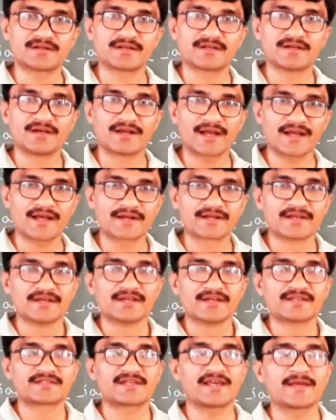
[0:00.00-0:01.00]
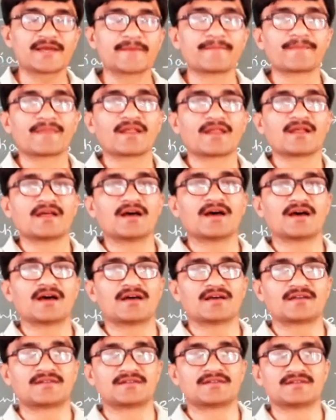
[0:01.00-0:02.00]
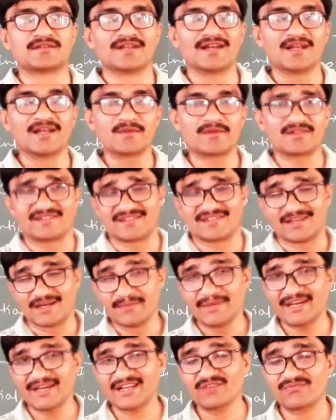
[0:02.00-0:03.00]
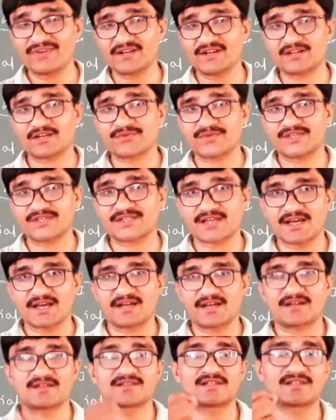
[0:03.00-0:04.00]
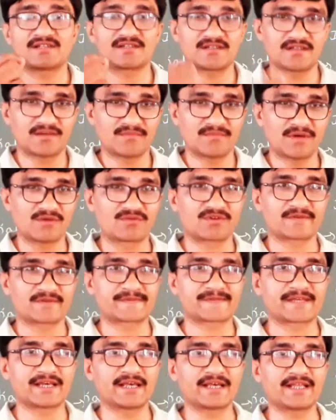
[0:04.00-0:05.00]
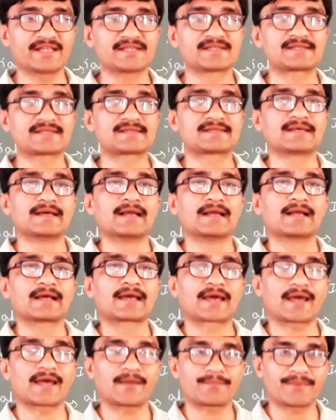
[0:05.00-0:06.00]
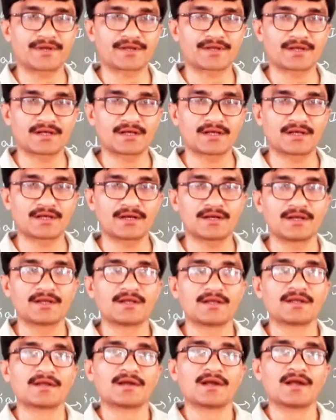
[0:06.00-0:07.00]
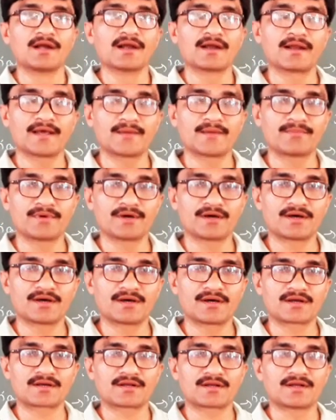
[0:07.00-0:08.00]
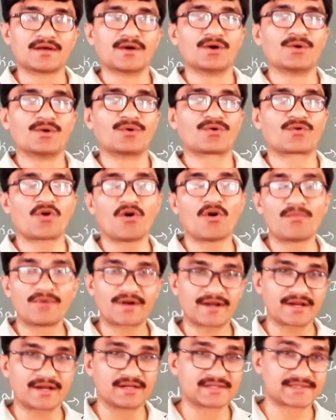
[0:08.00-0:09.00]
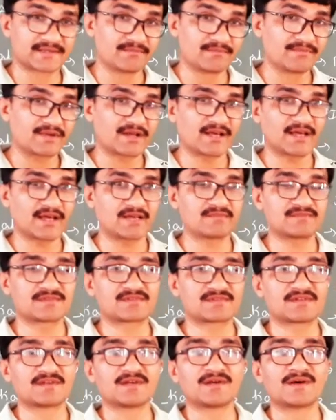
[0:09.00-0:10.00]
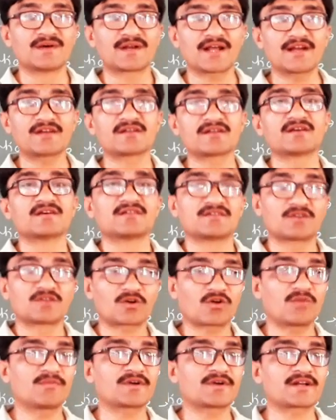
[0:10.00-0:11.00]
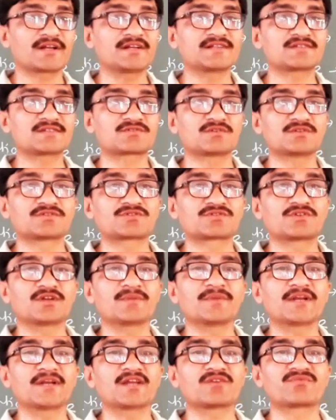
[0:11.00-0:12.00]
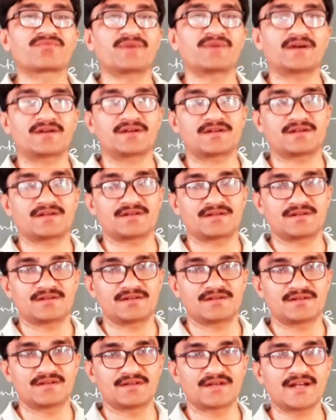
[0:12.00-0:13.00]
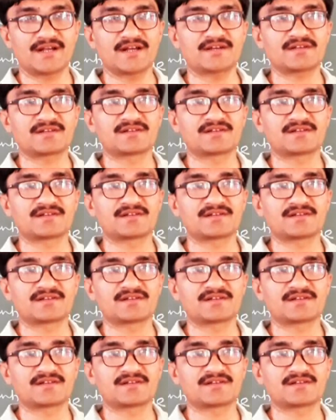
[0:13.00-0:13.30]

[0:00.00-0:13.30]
right? See, the limiting factor which are the amount of sales, capital, labor, raw material sometimes, right? The raw material is also limiting factor, right?